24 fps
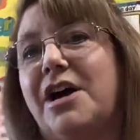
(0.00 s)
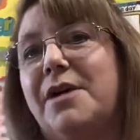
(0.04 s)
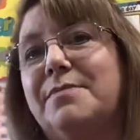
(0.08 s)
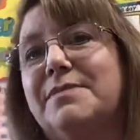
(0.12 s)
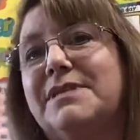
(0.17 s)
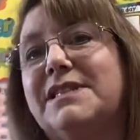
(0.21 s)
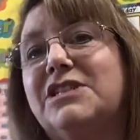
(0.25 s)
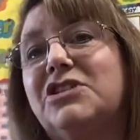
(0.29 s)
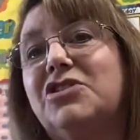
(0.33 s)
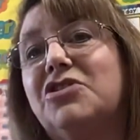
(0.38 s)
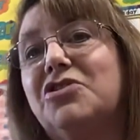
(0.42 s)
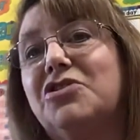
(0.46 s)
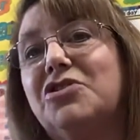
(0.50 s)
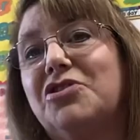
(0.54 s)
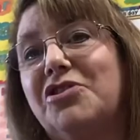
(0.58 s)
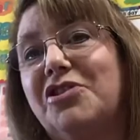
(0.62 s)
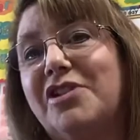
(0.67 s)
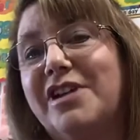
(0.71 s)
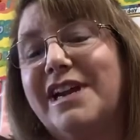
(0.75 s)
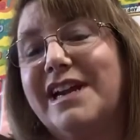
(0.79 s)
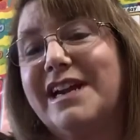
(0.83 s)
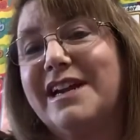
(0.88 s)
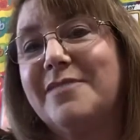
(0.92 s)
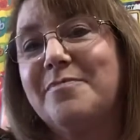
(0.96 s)
still
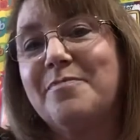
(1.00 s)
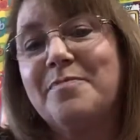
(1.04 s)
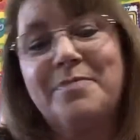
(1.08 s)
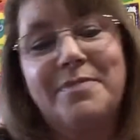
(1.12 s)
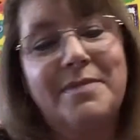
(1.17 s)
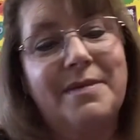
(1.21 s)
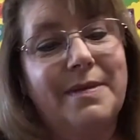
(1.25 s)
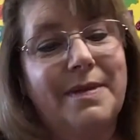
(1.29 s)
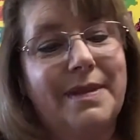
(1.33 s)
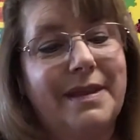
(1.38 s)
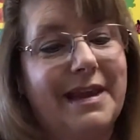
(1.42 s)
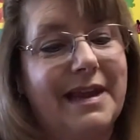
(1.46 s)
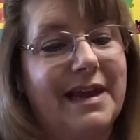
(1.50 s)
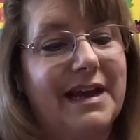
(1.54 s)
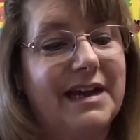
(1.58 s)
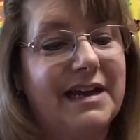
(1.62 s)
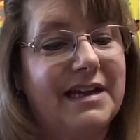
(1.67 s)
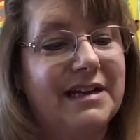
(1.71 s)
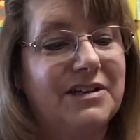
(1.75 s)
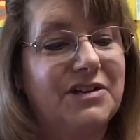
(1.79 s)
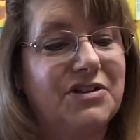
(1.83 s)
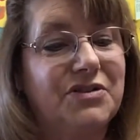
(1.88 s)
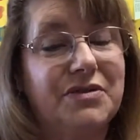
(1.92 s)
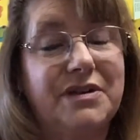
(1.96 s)
learning
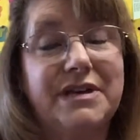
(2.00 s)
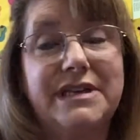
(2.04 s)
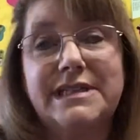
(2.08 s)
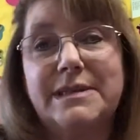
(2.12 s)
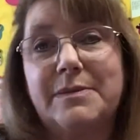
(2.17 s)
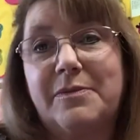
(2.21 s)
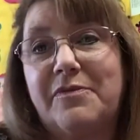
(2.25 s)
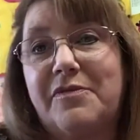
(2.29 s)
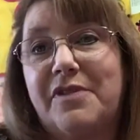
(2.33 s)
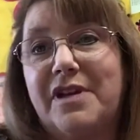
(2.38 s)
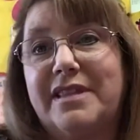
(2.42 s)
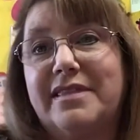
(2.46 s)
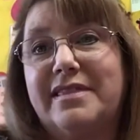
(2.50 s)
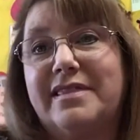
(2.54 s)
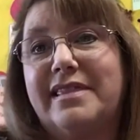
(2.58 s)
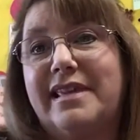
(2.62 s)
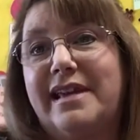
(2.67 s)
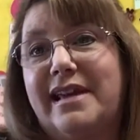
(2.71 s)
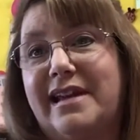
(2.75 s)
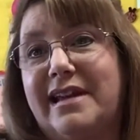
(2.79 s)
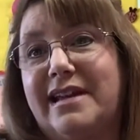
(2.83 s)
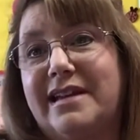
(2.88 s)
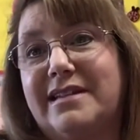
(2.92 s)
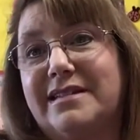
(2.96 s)
and doing some fun
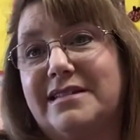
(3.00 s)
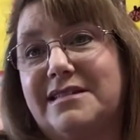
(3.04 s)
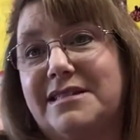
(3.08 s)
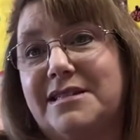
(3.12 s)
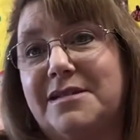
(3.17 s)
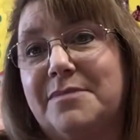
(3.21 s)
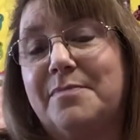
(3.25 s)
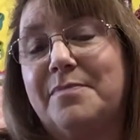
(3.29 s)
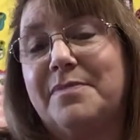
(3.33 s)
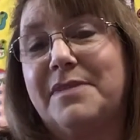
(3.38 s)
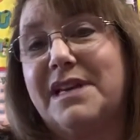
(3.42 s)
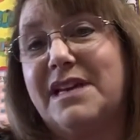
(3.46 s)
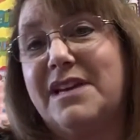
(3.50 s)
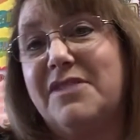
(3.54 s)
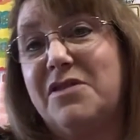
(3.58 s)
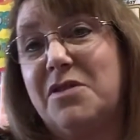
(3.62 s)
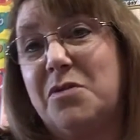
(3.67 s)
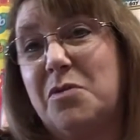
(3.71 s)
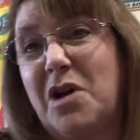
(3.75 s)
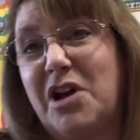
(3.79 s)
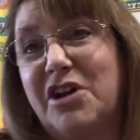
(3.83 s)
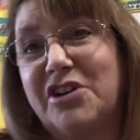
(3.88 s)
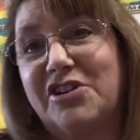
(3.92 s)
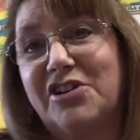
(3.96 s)
things even
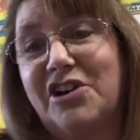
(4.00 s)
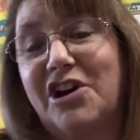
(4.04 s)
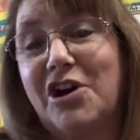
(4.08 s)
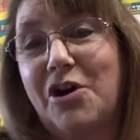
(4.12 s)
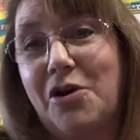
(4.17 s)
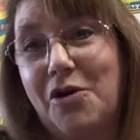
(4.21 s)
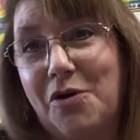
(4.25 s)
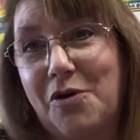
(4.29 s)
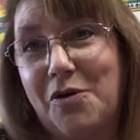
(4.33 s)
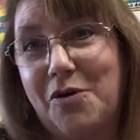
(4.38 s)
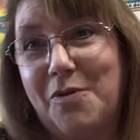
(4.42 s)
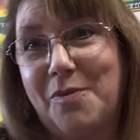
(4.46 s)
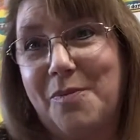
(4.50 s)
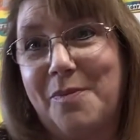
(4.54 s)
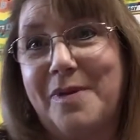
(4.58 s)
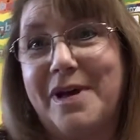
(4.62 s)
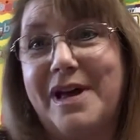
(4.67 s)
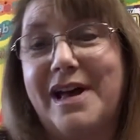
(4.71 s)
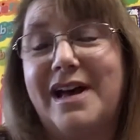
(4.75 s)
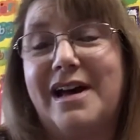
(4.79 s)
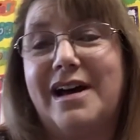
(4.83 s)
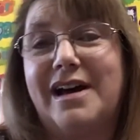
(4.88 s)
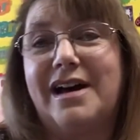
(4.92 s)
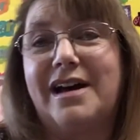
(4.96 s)
while you're at home
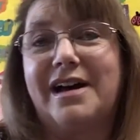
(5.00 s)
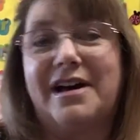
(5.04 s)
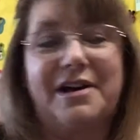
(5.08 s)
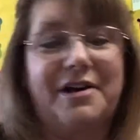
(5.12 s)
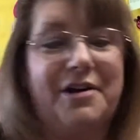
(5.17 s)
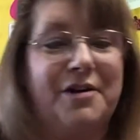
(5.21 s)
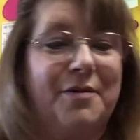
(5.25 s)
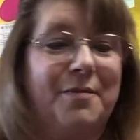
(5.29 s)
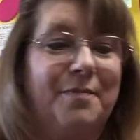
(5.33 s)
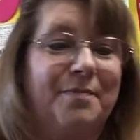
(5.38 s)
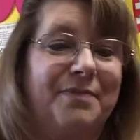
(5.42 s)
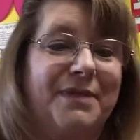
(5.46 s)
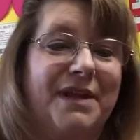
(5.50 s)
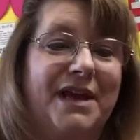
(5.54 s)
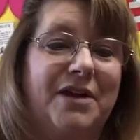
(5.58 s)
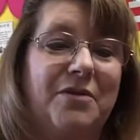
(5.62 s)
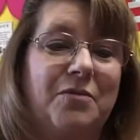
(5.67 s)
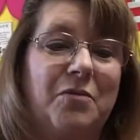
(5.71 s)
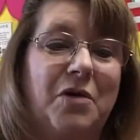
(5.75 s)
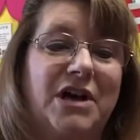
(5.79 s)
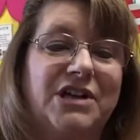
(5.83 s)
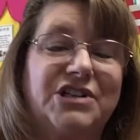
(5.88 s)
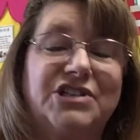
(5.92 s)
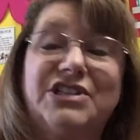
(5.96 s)
and
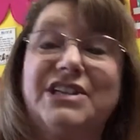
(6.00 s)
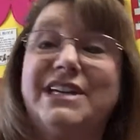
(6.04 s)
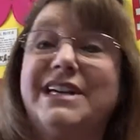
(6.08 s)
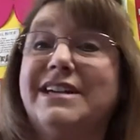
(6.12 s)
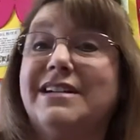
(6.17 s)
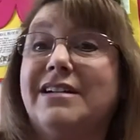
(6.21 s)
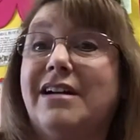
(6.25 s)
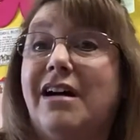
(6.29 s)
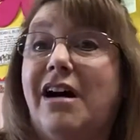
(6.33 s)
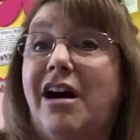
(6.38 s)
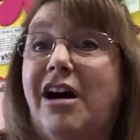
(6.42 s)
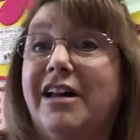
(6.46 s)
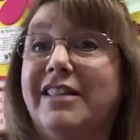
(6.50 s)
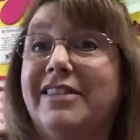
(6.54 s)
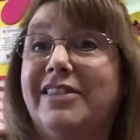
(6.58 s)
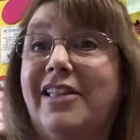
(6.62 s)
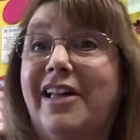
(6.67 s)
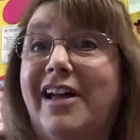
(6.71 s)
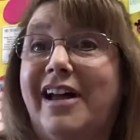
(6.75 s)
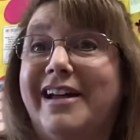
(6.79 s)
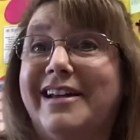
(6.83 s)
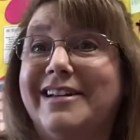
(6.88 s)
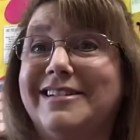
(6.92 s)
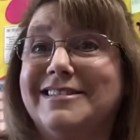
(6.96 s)
watching
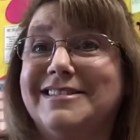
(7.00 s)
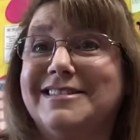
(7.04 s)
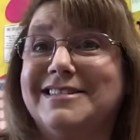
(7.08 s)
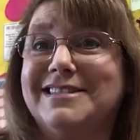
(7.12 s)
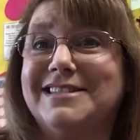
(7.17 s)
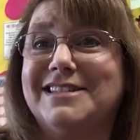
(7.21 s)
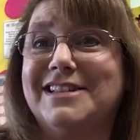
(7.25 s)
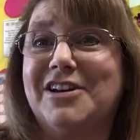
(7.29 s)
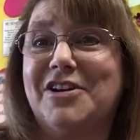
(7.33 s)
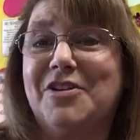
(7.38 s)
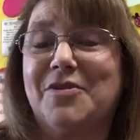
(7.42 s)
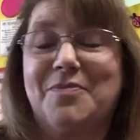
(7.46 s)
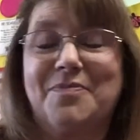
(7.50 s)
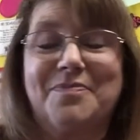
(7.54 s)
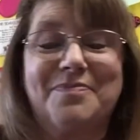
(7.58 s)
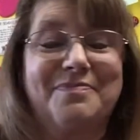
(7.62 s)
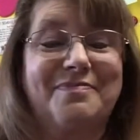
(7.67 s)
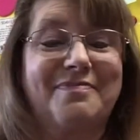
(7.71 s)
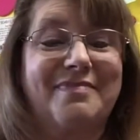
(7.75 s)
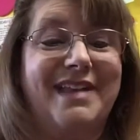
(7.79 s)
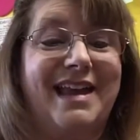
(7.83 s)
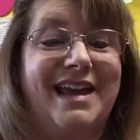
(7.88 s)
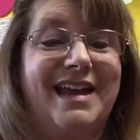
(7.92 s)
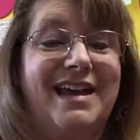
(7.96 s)
online. So,
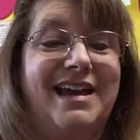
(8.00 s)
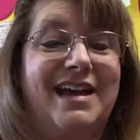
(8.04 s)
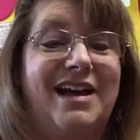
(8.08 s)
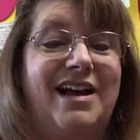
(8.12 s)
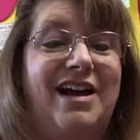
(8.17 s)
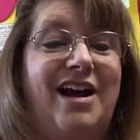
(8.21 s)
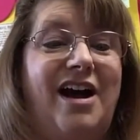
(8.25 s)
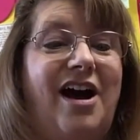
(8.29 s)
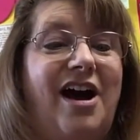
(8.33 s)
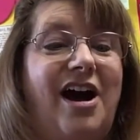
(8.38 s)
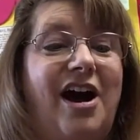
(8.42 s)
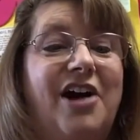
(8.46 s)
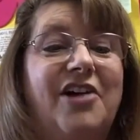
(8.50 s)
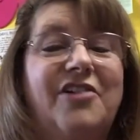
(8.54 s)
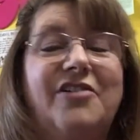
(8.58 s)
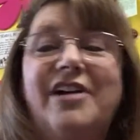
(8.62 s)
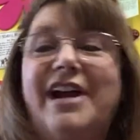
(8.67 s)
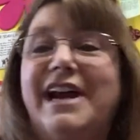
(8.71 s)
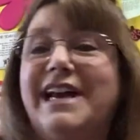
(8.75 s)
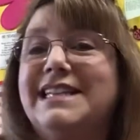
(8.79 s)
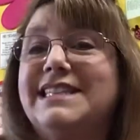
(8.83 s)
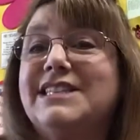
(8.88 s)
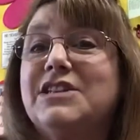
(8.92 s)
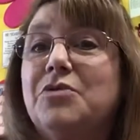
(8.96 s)
all
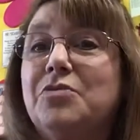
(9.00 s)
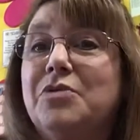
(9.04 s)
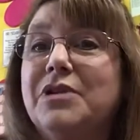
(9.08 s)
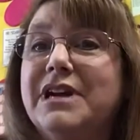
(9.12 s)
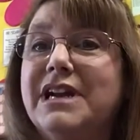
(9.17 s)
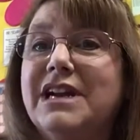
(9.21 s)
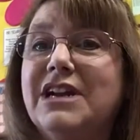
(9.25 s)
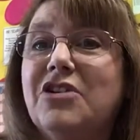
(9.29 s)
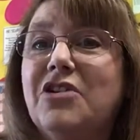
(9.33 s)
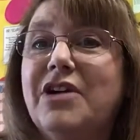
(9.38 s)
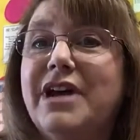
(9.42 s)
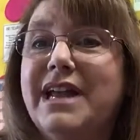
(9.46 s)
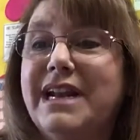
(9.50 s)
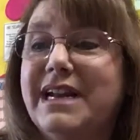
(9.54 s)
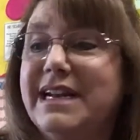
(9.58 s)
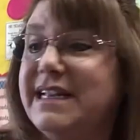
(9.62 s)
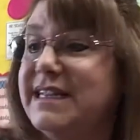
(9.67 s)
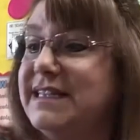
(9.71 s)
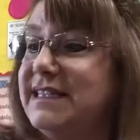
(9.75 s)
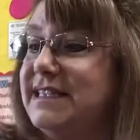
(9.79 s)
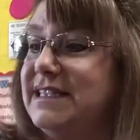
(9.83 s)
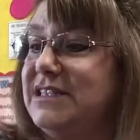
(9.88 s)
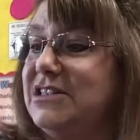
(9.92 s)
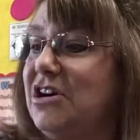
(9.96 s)
right, so we're gonna go ahead and
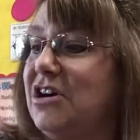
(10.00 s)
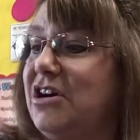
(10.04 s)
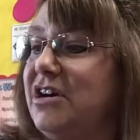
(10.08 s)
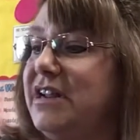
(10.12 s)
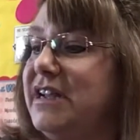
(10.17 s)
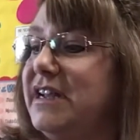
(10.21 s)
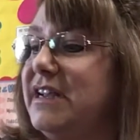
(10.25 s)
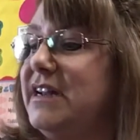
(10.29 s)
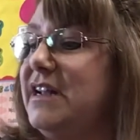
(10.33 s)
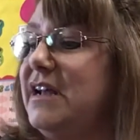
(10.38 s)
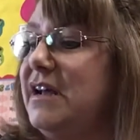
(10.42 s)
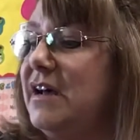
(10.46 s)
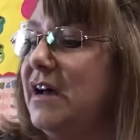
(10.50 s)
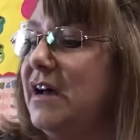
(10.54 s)
get started.